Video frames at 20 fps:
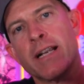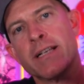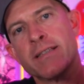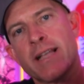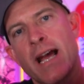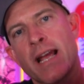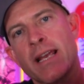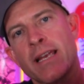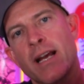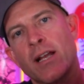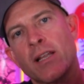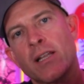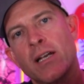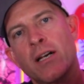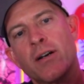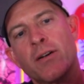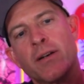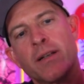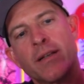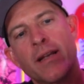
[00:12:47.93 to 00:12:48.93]
is that
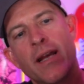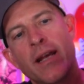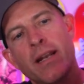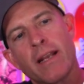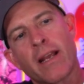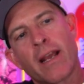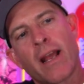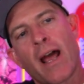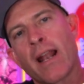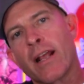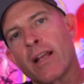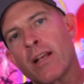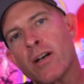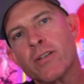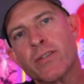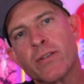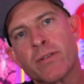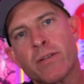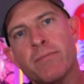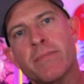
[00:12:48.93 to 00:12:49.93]
yellow, and it kind of
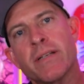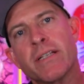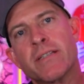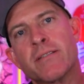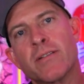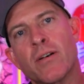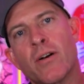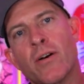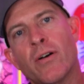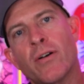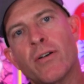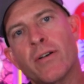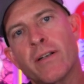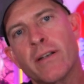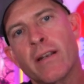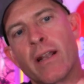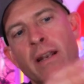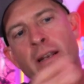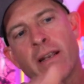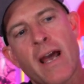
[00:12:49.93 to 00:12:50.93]
goes with the midsole
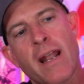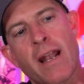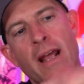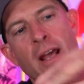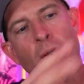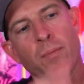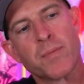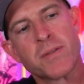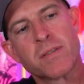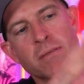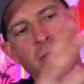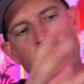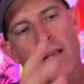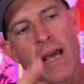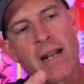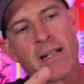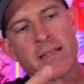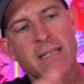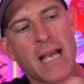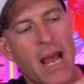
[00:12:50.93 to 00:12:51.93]
and kind of helps
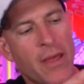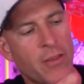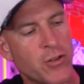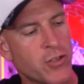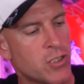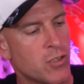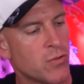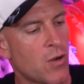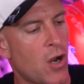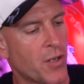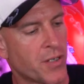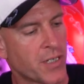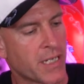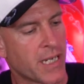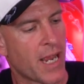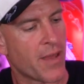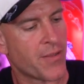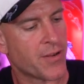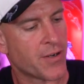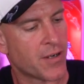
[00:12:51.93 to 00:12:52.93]
kind of tie the shoe all
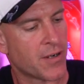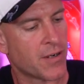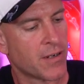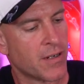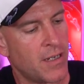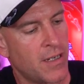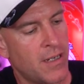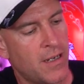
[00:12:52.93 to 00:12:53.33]
together.